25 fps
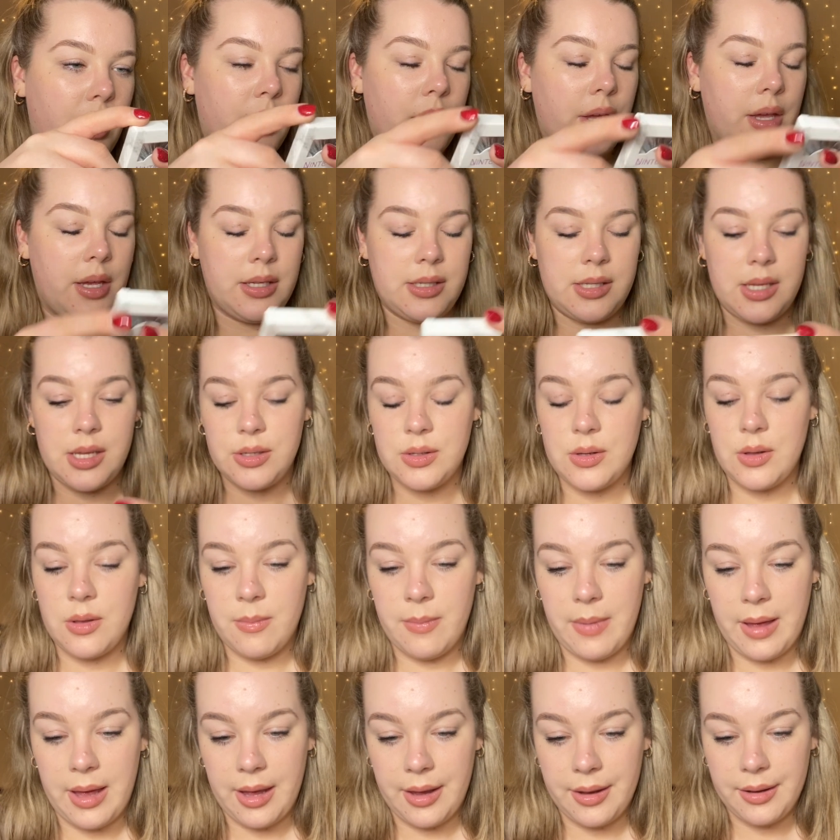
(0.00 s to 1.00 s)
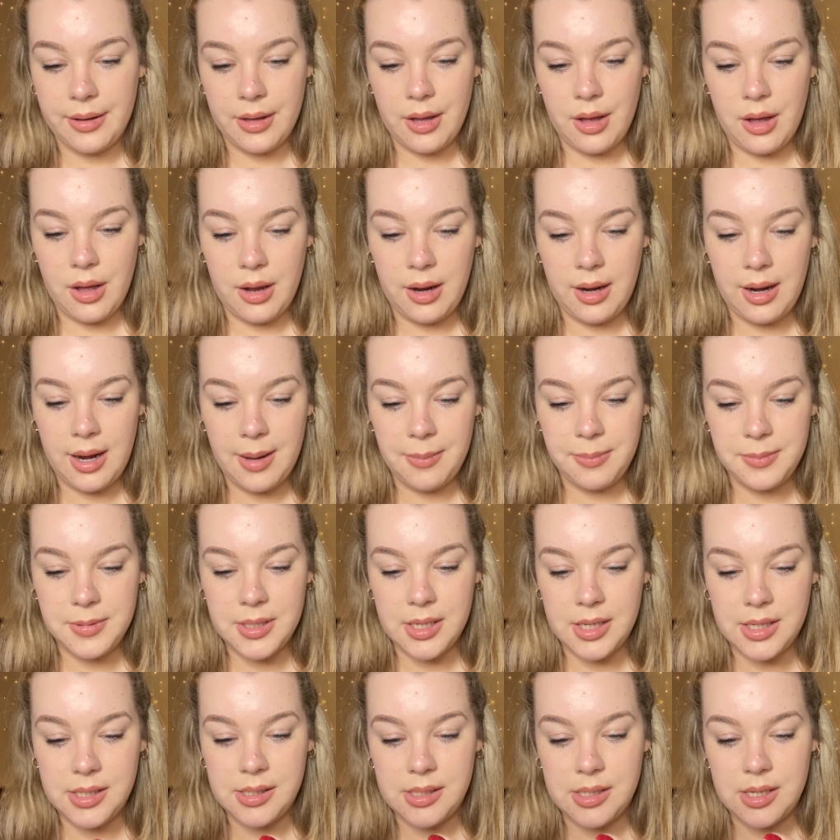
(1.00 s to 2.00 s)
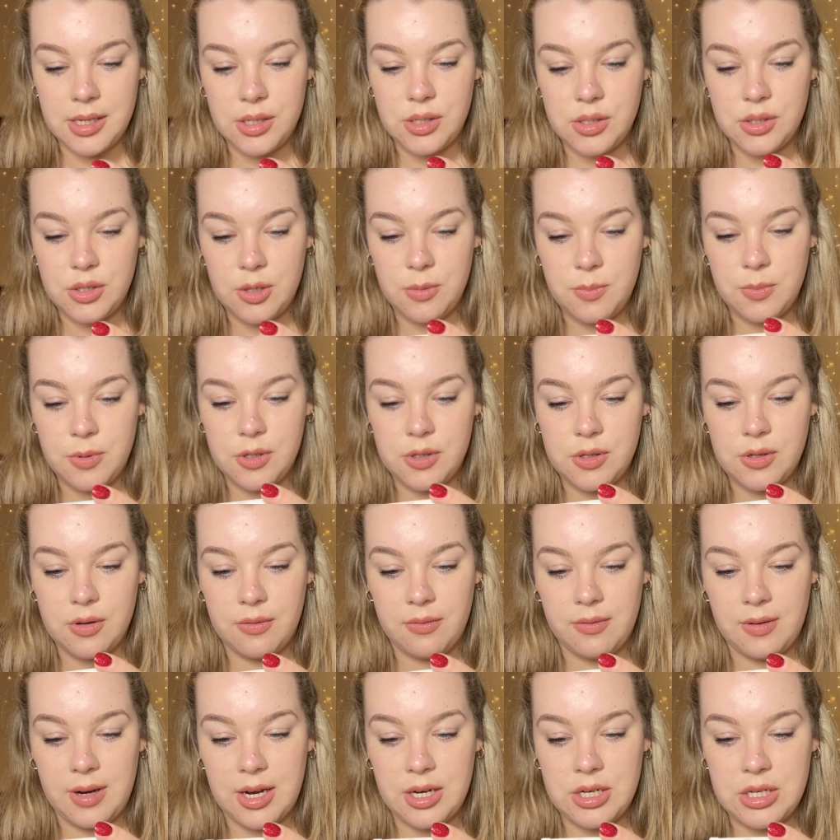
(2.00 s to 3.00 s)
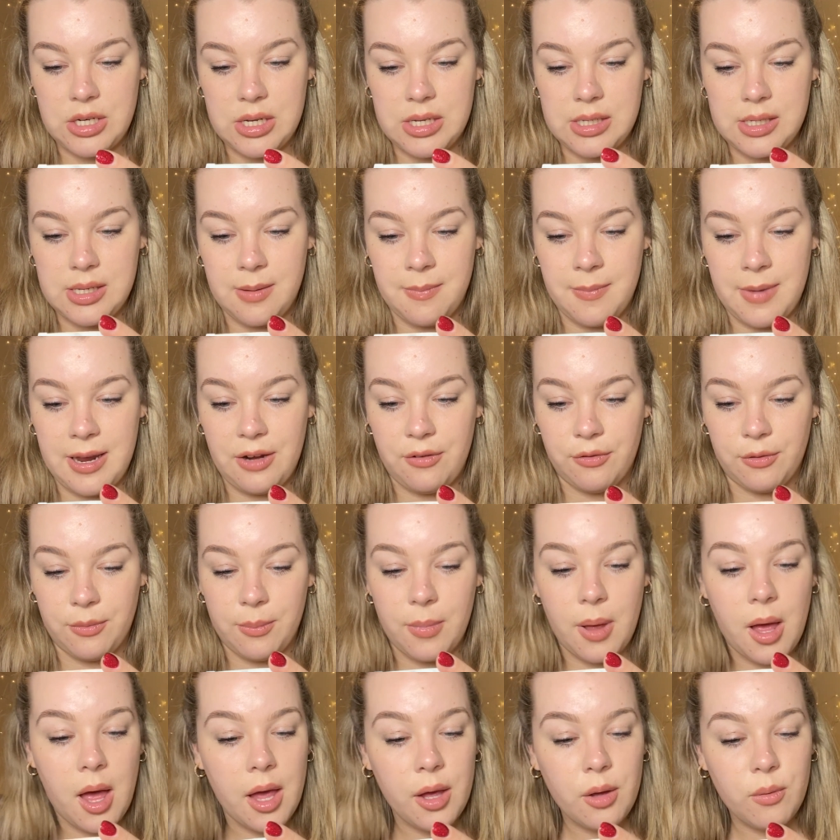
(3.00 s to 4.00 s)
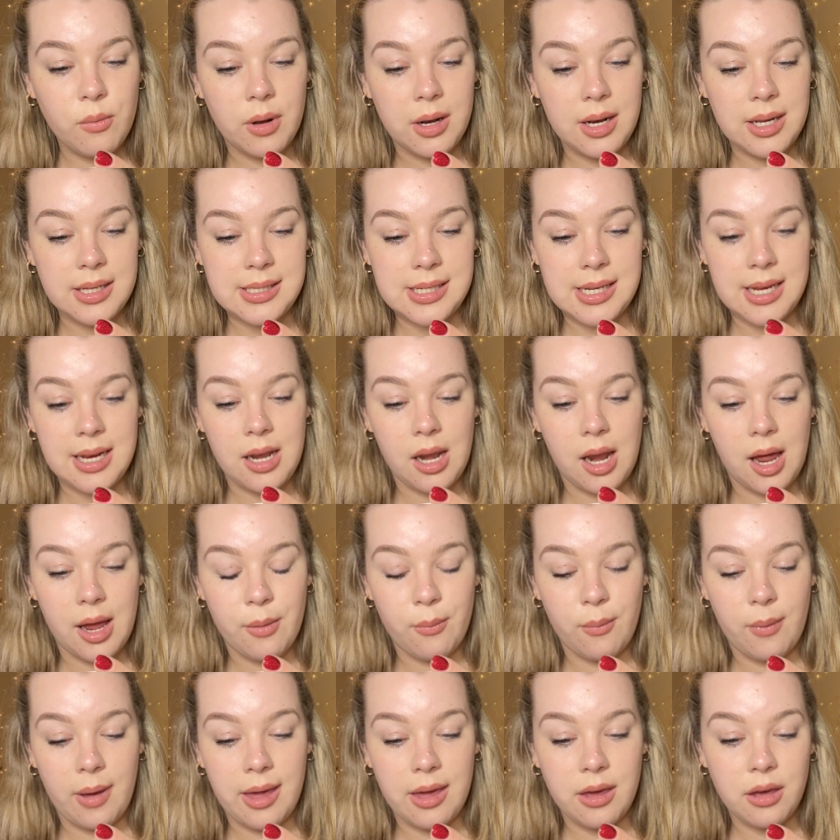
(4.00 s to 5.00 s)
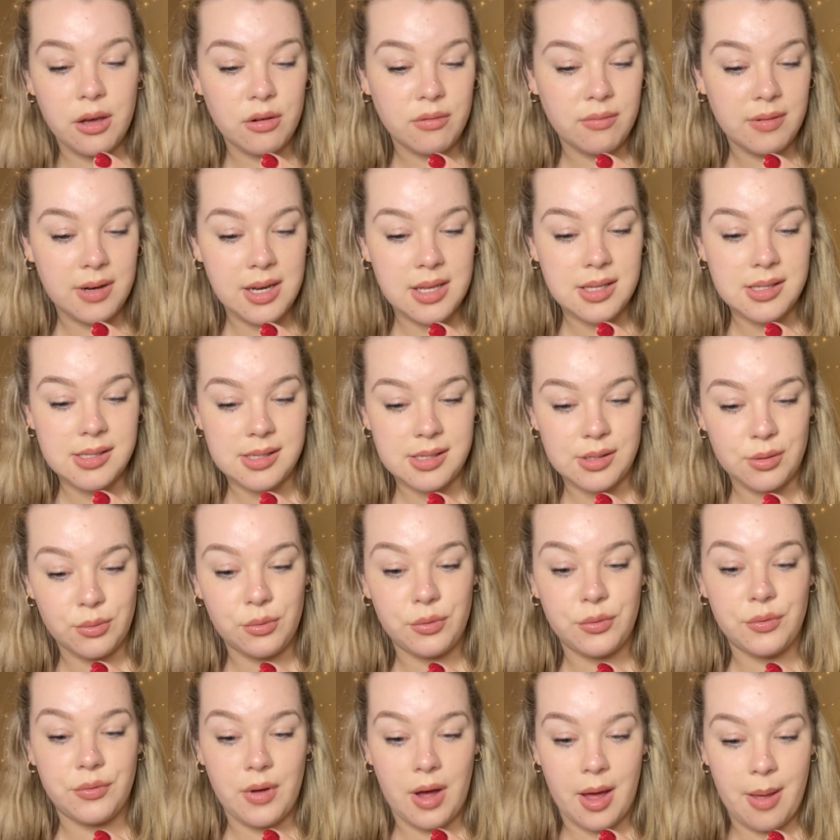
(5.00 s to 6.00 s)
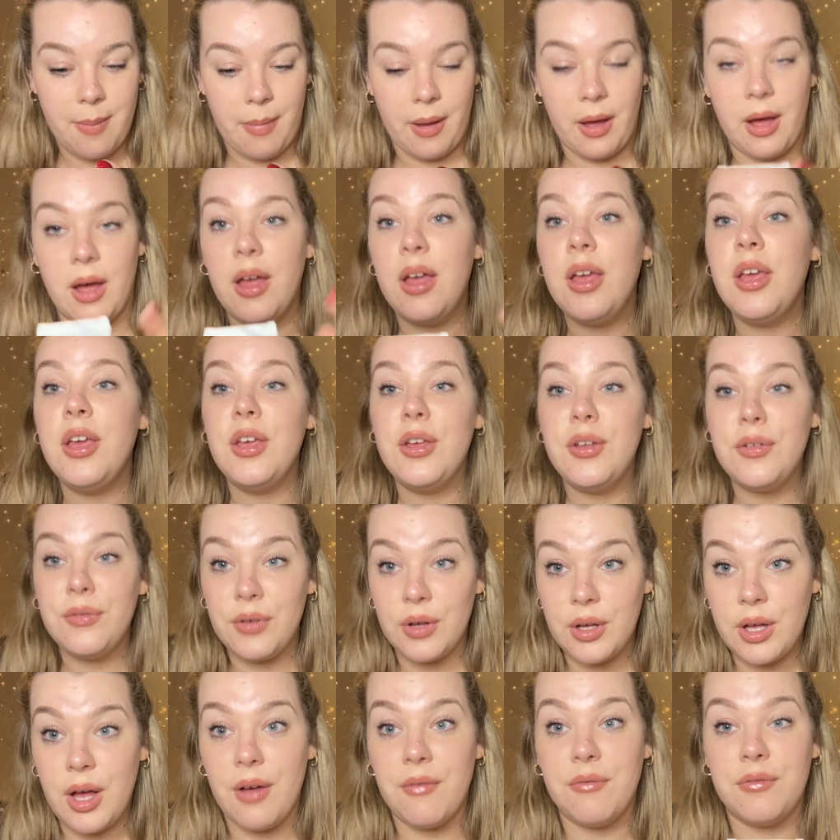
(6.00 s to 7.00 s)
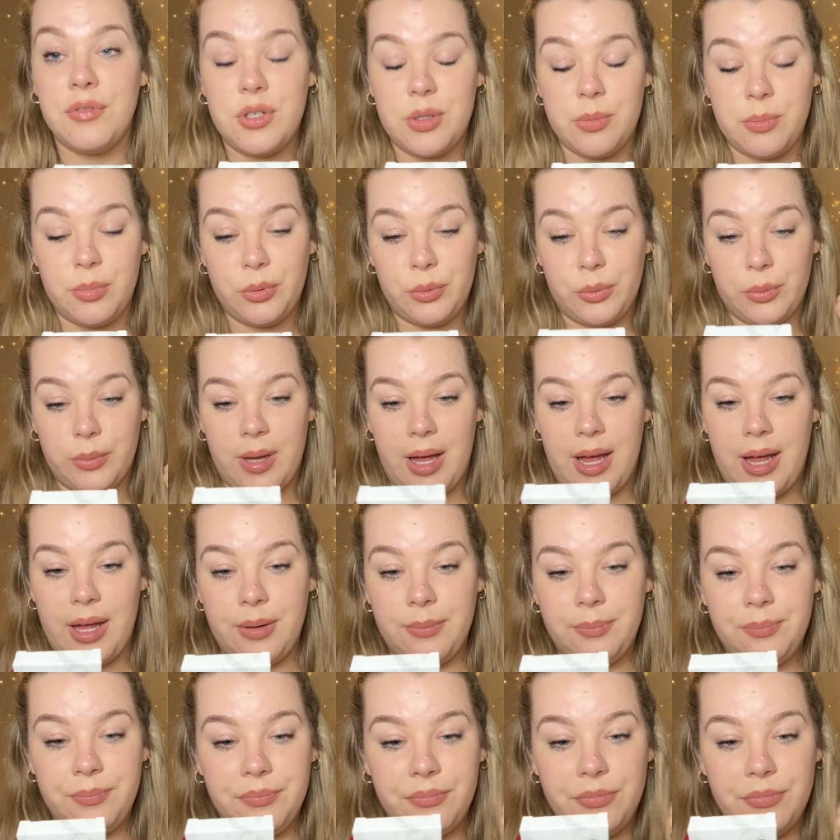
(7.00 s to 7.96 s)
it says on the back, our lab tested super soft lashes are made from high quality lightweight Korean silk fibre for comfortable wear.